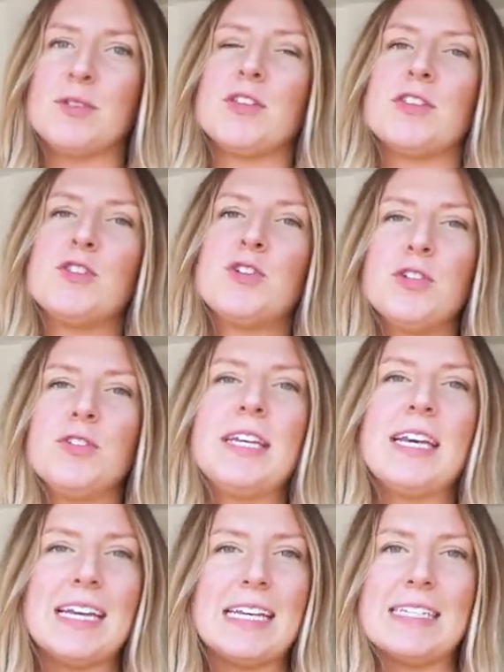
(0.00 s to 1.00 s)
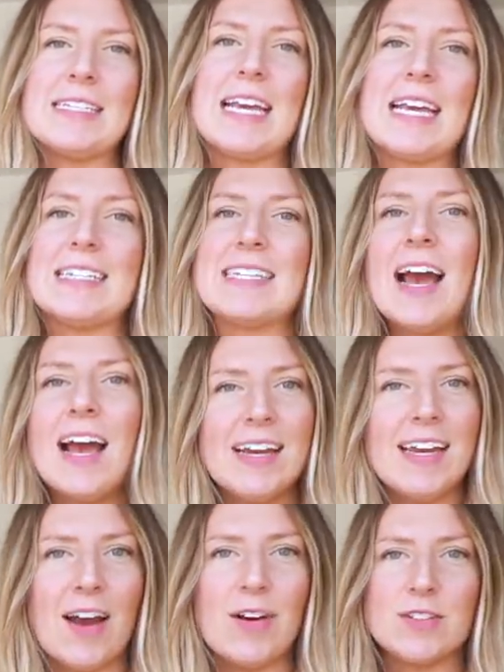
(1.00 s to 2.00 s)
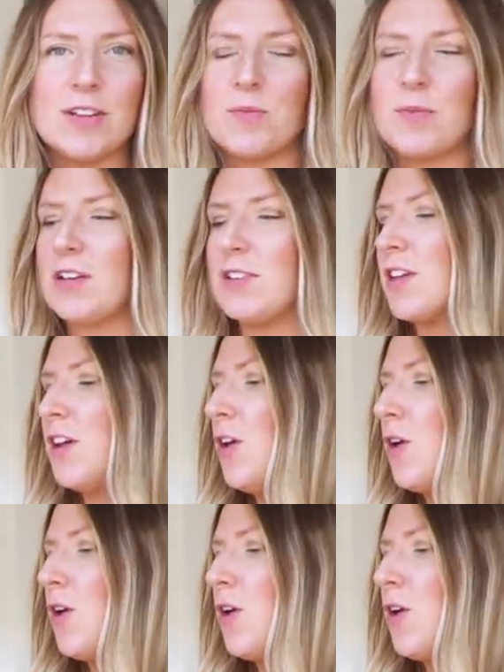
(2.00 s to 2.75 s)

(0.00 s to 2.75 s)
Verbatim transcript: So this truly is a tiny house on wheels.